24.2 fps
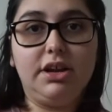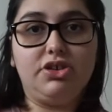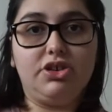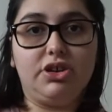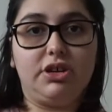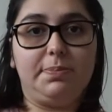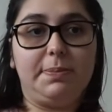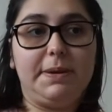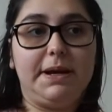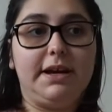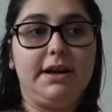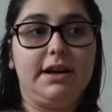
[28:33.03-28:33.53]

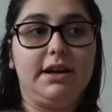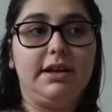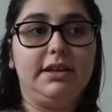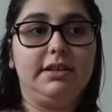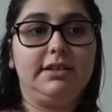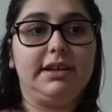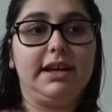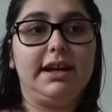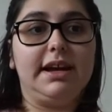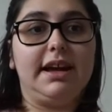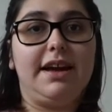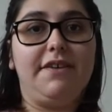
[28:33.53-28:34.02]
just
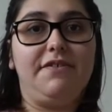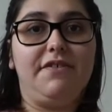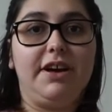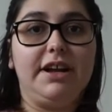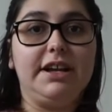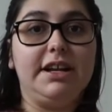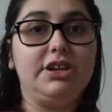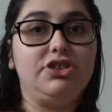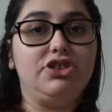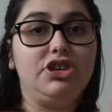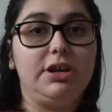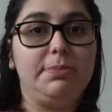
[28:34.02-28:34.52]
because like I
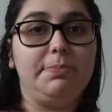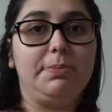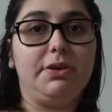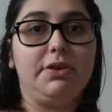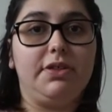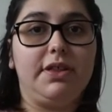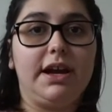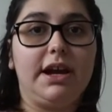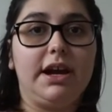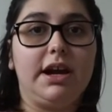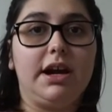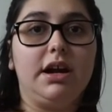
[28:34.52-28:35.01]
find it cheaper
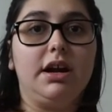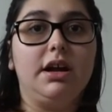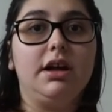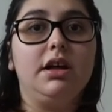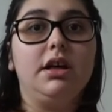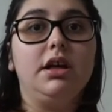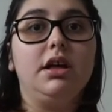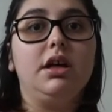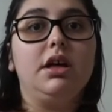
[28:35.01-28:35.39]
there.